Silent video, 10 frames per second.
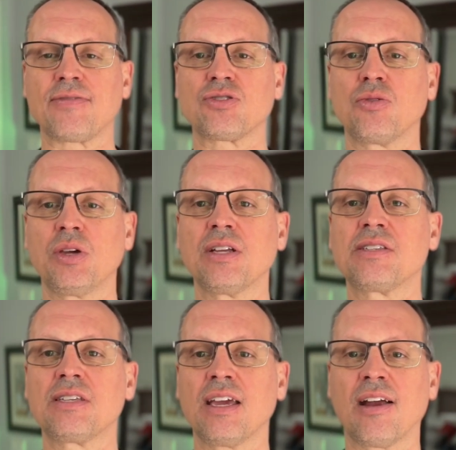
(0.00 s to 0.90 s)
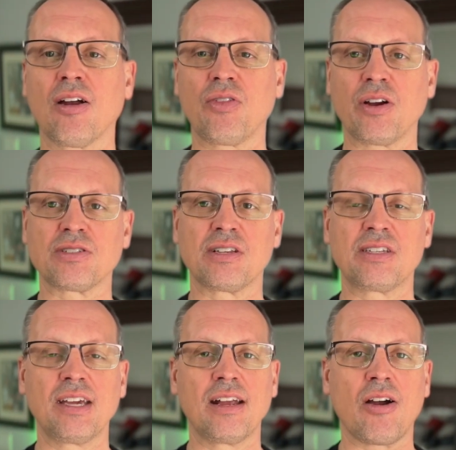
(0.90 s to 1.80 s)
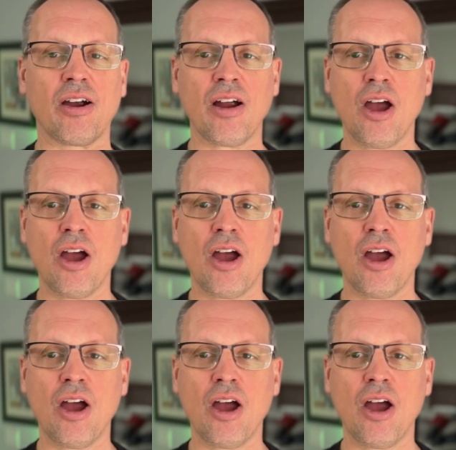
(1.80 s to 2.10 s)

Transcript: So we can see here, there's the CNR